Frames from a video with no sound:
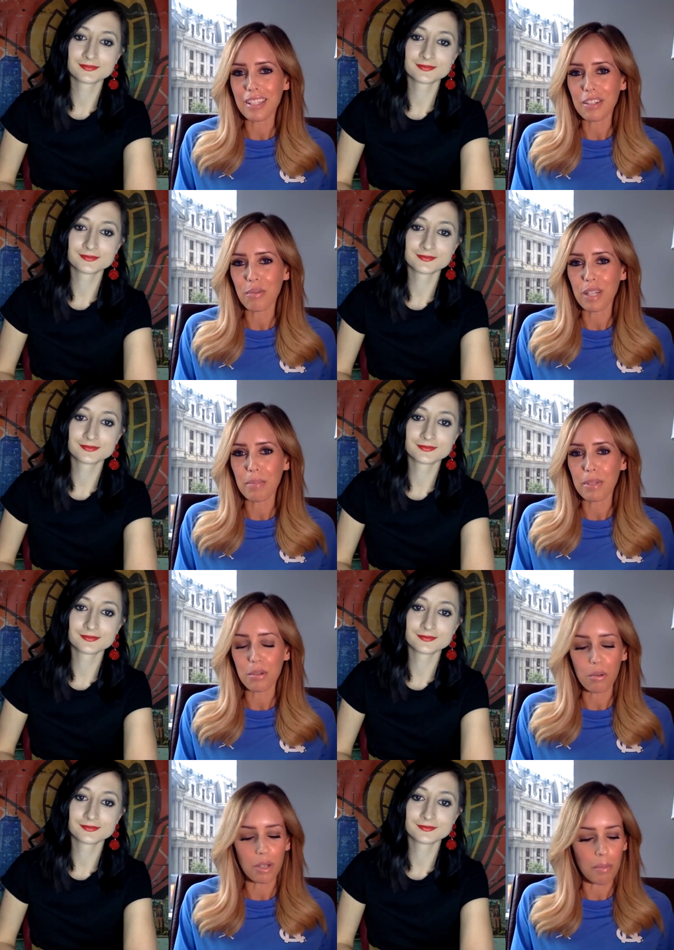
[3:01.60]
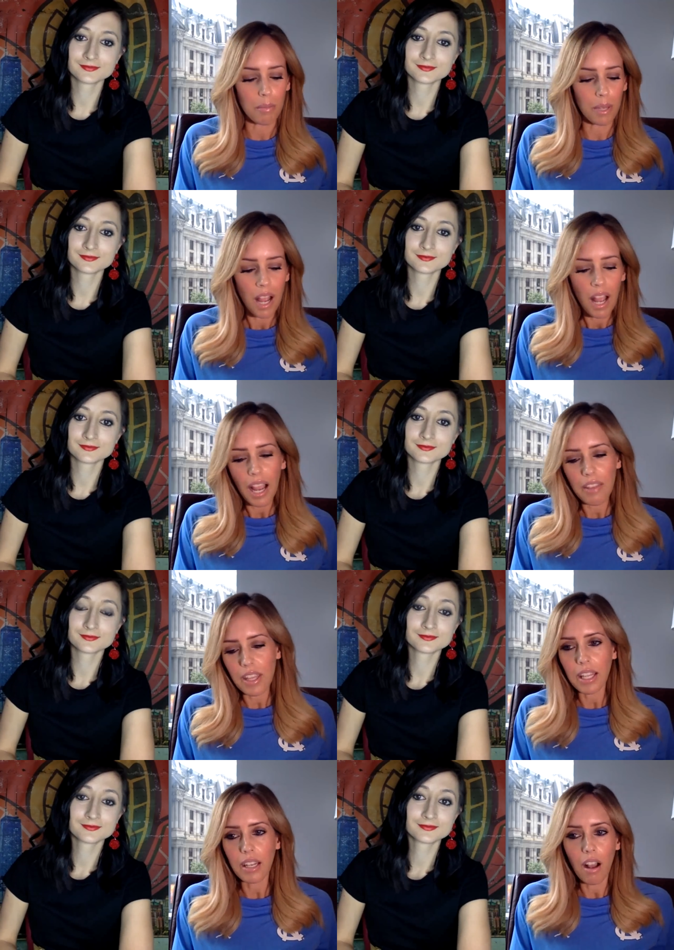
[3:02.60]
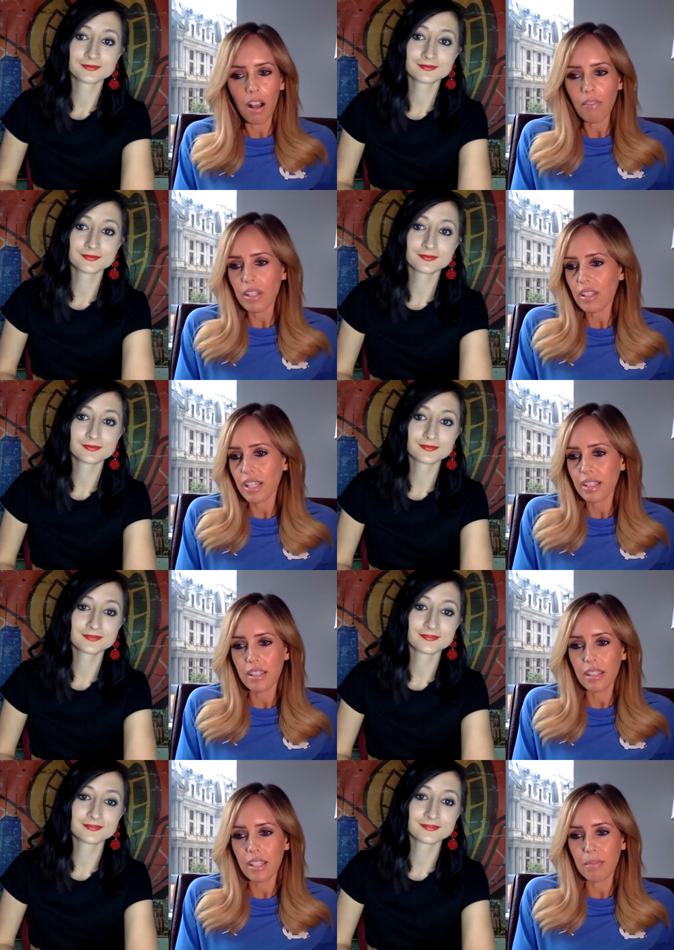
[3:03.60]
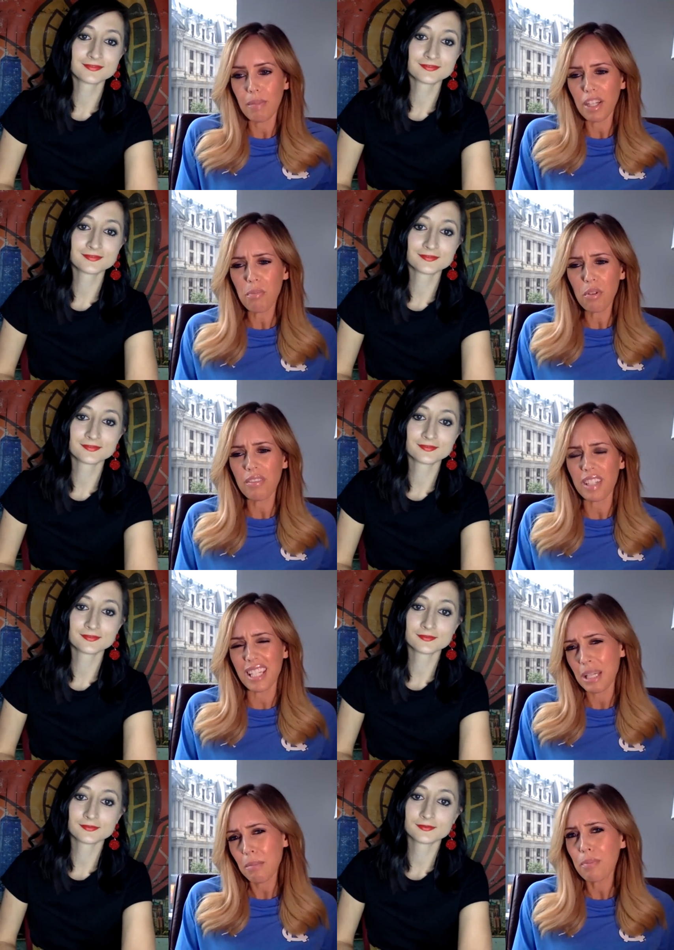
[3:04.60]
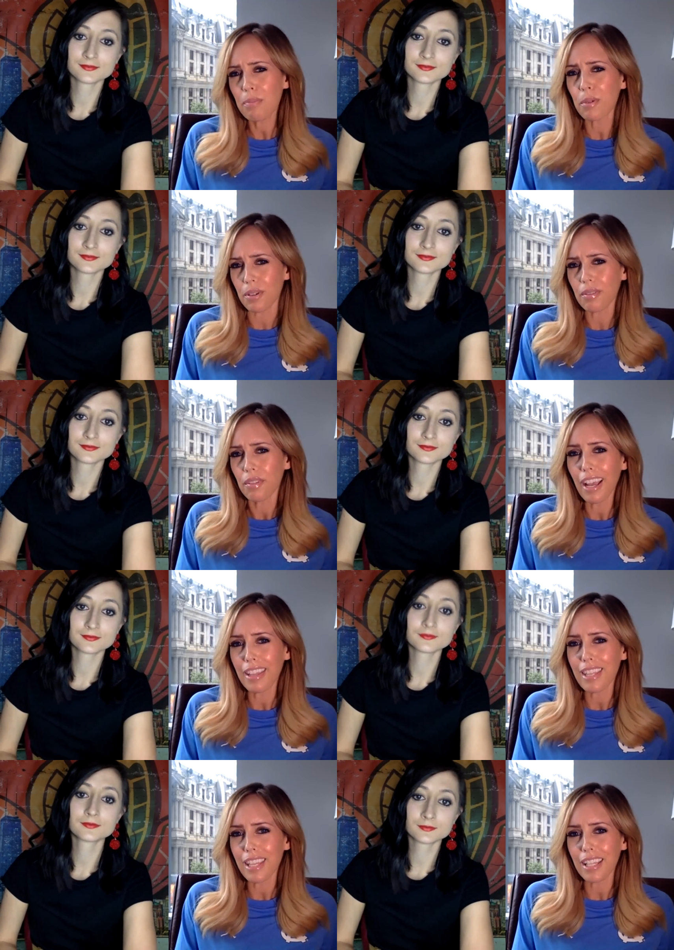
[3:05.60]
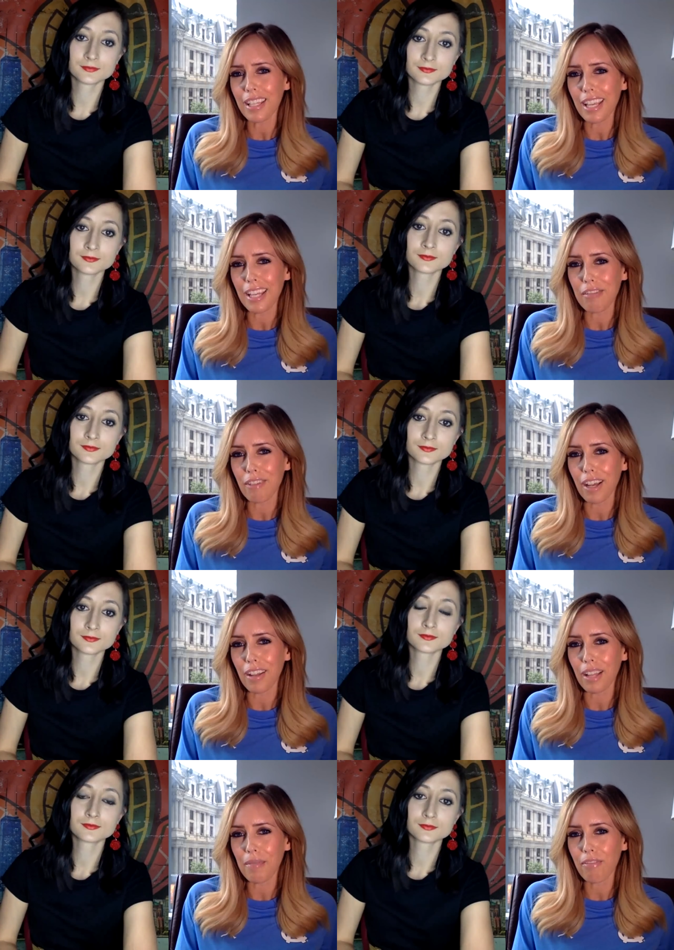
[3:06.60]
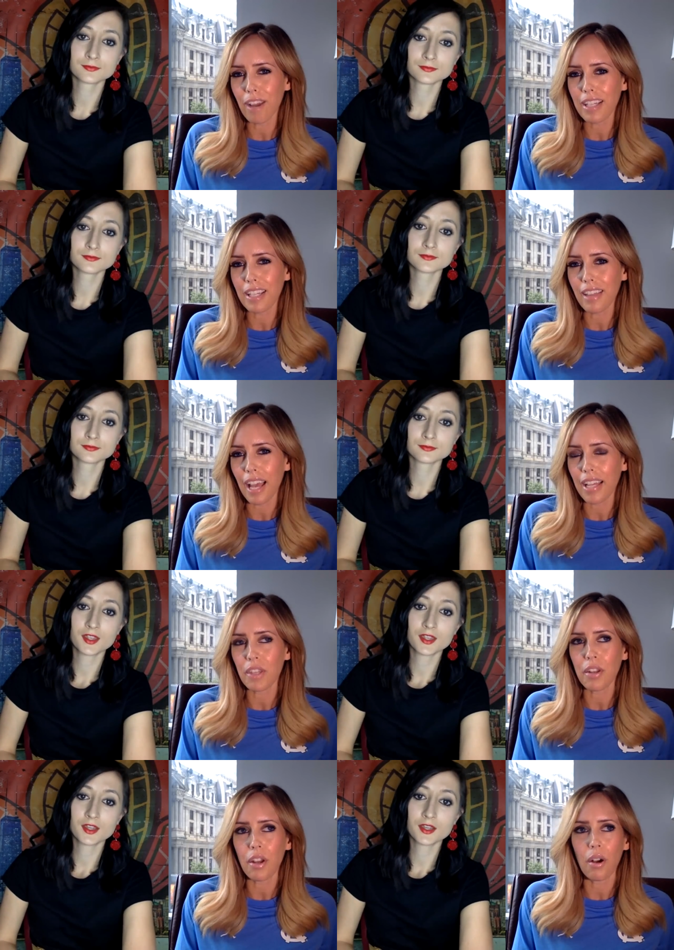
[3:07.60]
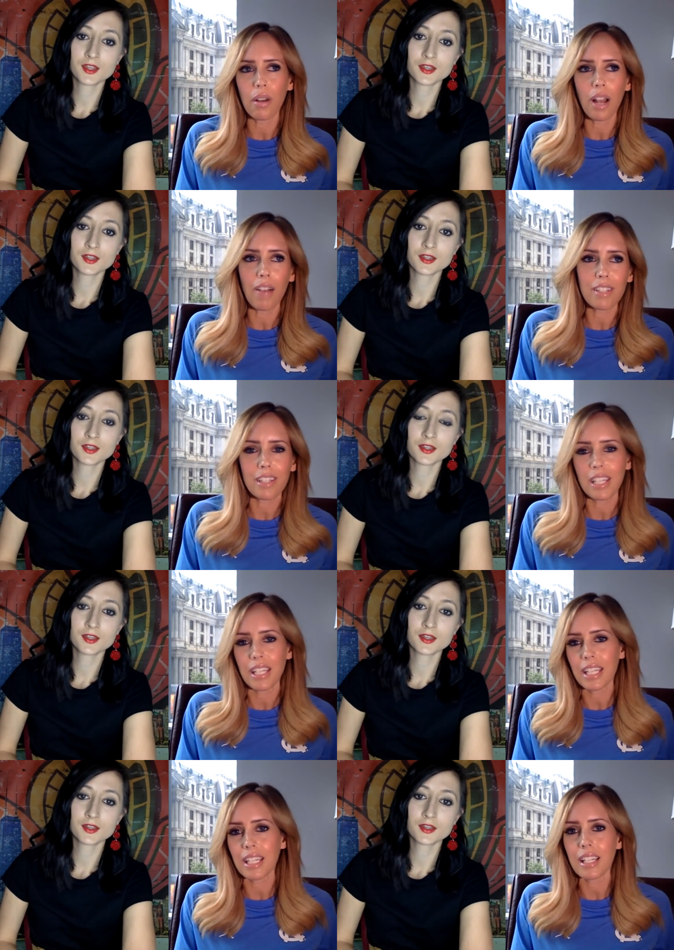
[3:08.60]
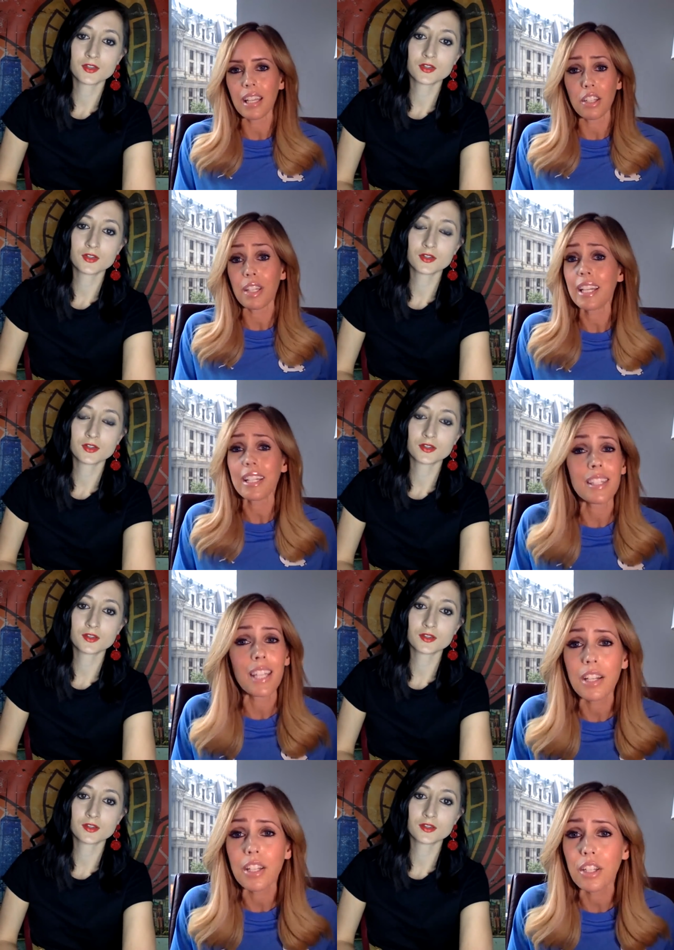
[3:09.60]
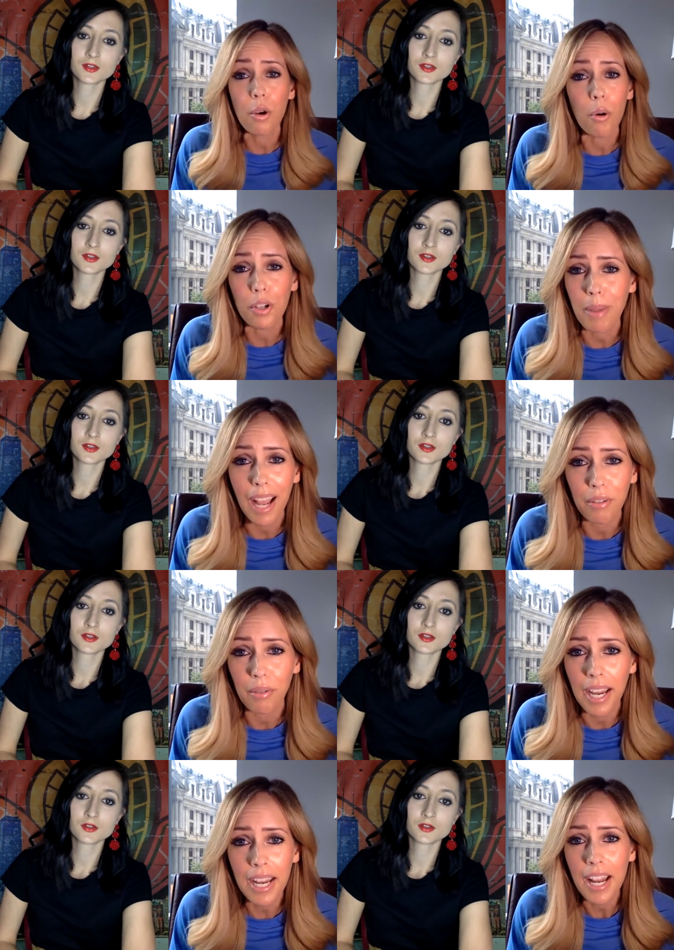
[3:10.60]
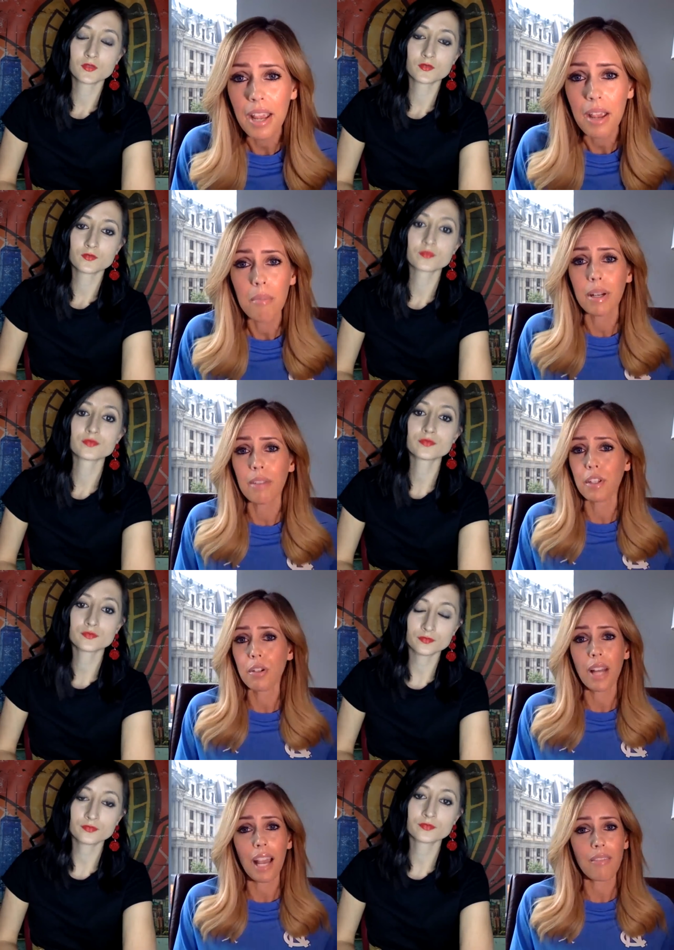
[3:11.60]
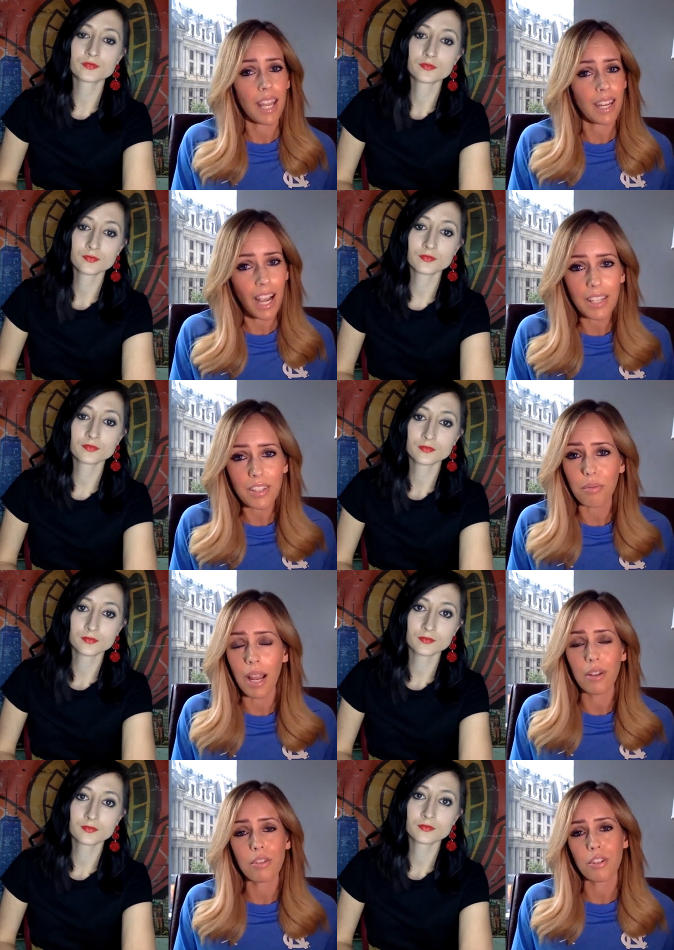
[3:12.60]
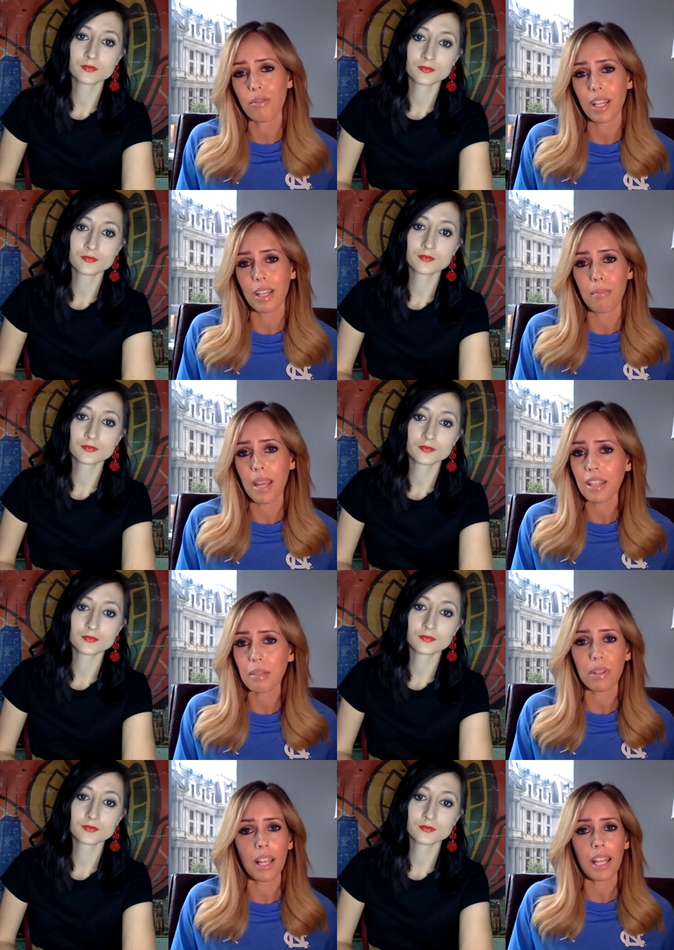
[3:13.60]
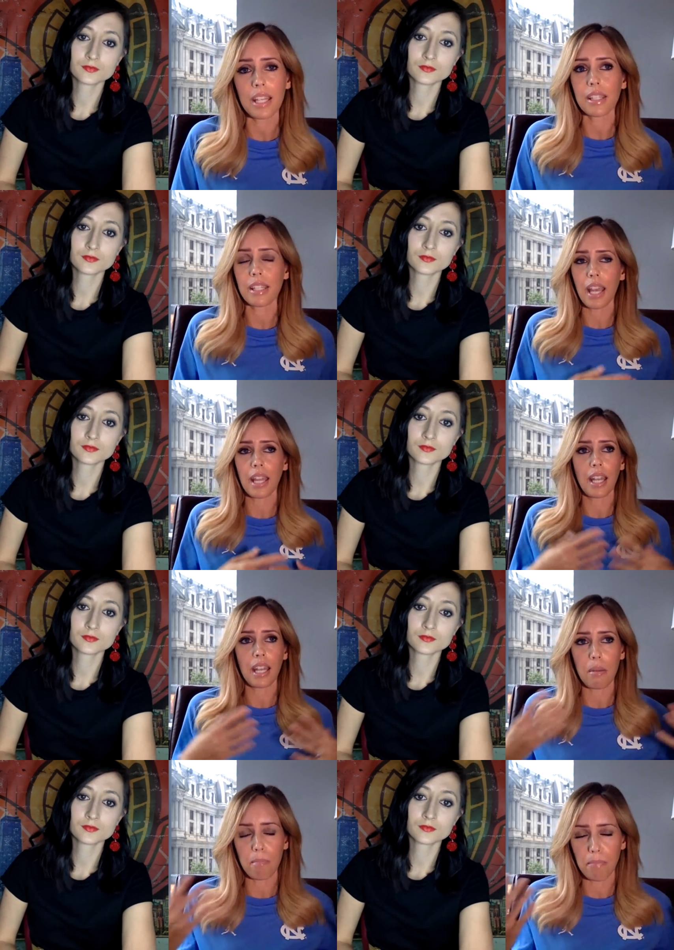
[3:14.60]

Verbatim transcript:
Speaker 1: to tweet up a storm. But I think, and obviously, it's it's much more of a team sport. I think in the NFL, I'm finding that you know, obviously, you need a, you need a stud quarterback, right? But if you mm-hmm. don't have 10 guys around you that can make the plays and, and